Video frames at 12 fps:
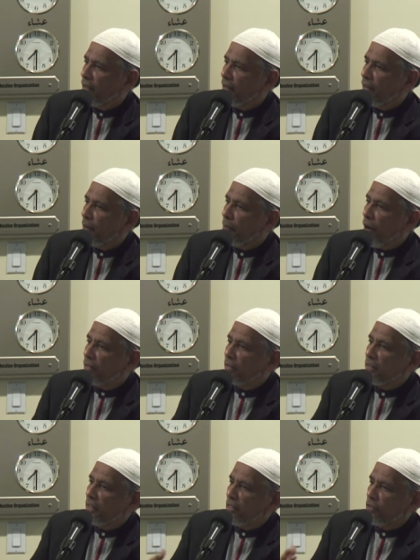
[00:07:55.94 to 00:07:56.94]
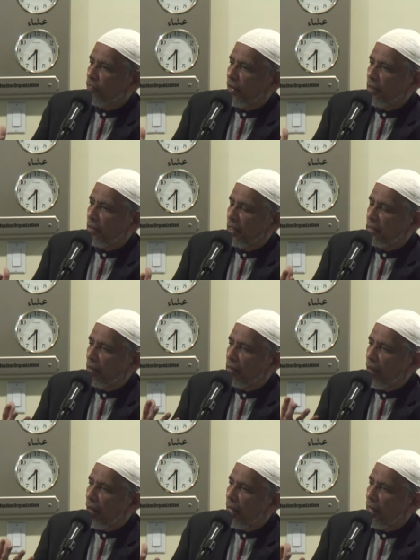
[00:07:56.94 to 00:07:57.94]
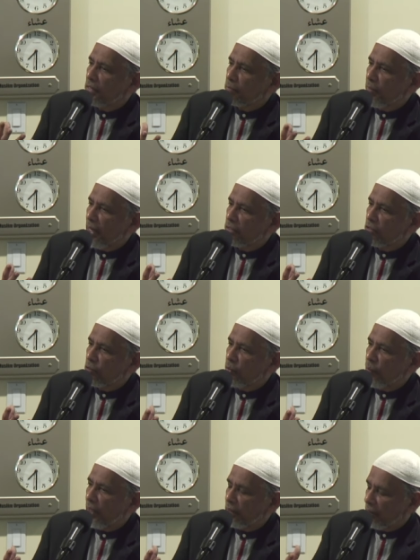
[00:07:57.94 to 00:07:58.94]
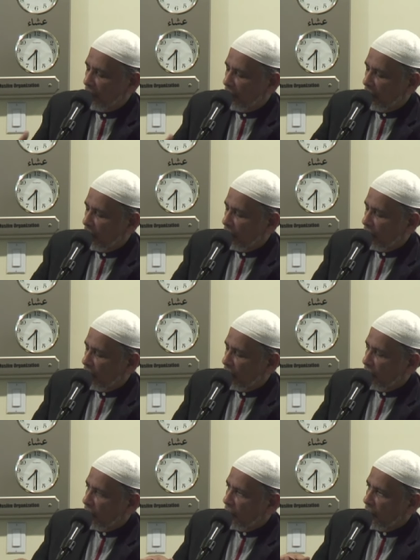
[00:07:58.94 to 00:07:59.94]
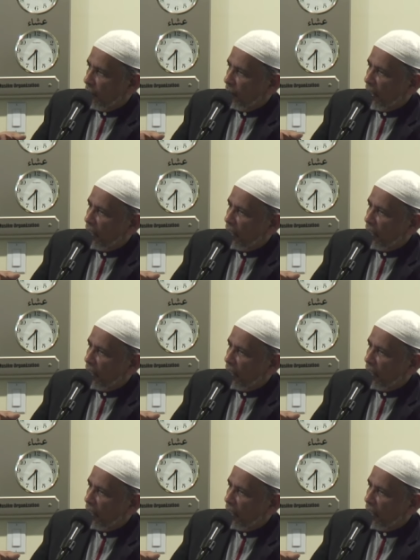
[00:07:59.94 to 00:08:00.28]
The bounties of Allah, that Allah has blessed you with, make